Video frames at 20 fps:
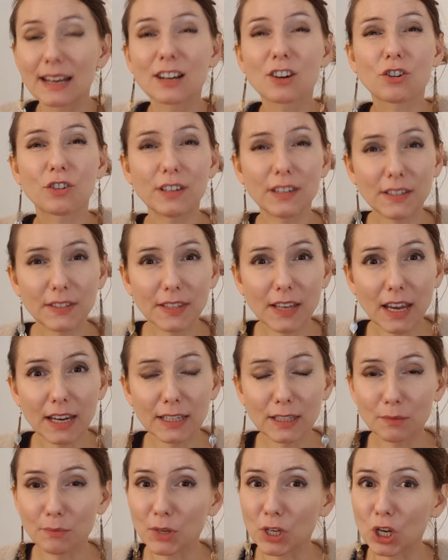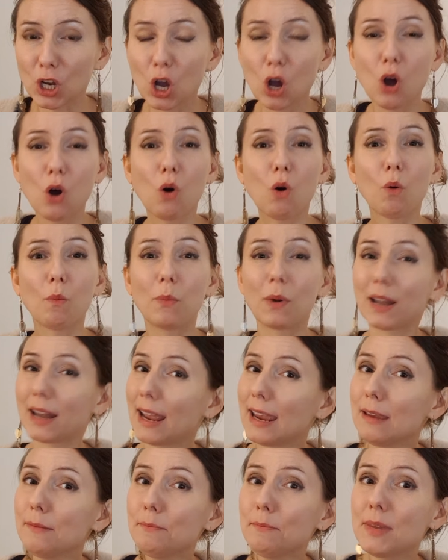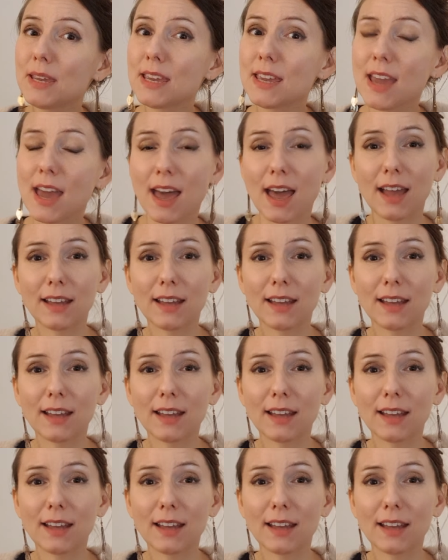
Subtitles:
criticize me or blame me,